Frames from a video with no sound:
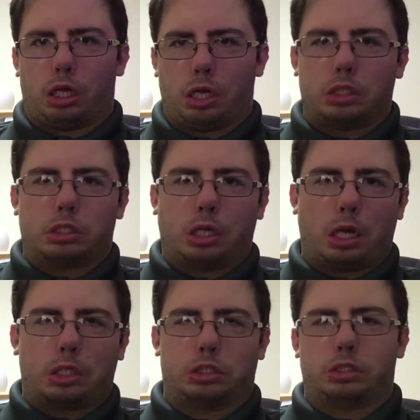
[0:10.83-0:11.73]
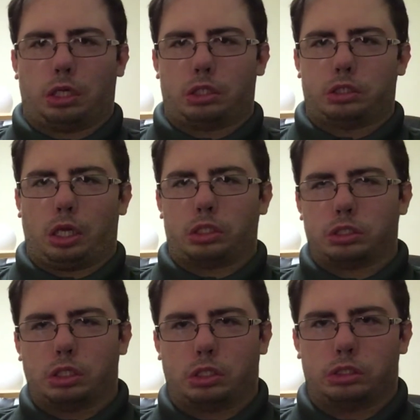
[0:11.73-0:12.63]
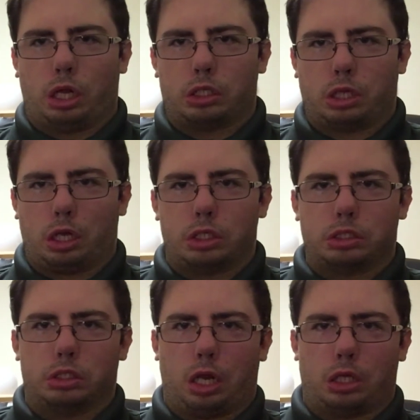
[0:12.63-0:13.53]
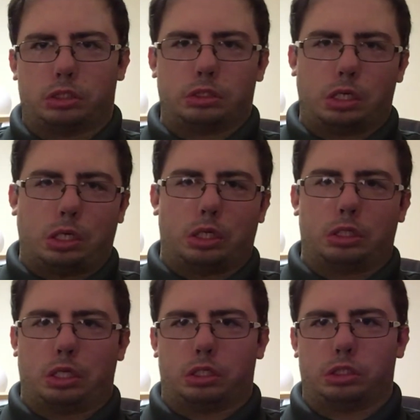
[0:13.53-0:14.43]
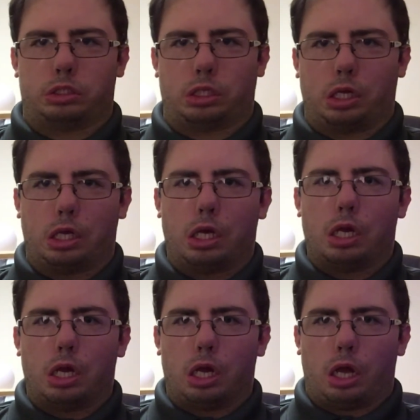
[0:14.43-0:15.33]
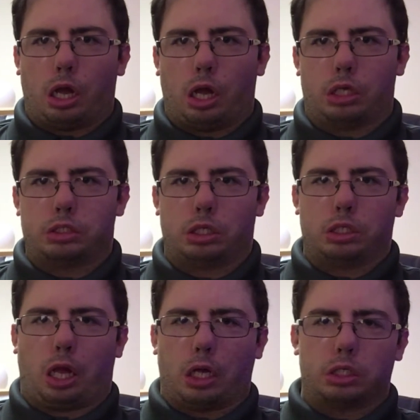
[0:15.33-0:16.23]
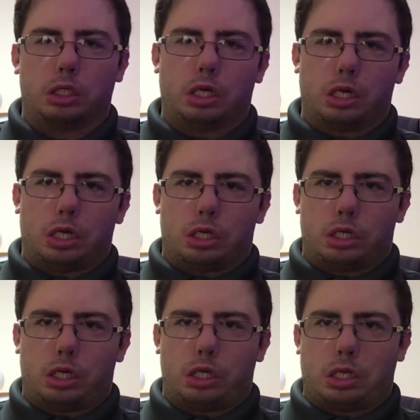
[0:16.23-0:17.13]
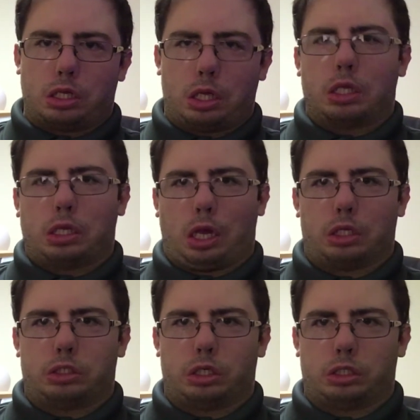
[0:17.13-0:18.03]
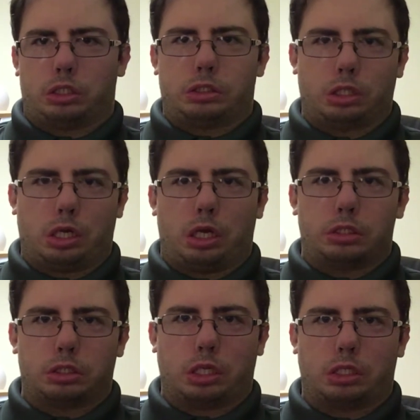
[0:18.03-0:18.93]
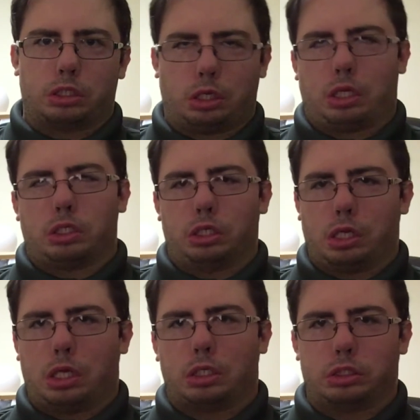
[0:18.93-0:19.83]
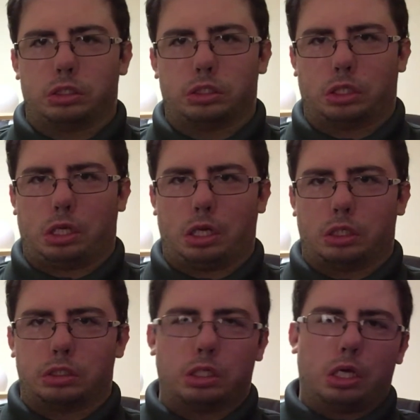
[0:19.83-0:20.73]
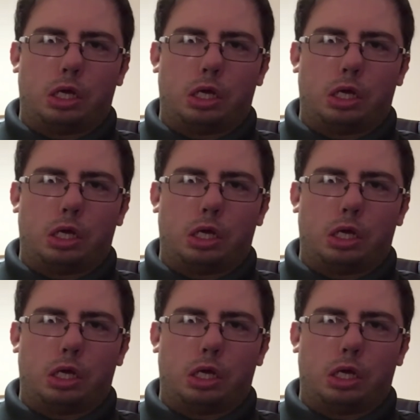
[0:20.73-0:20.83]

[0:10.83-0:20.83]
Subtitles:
education event that Microsoft held last week in New York City. Now, if you didn't catch it, this video will be particularly useful to you.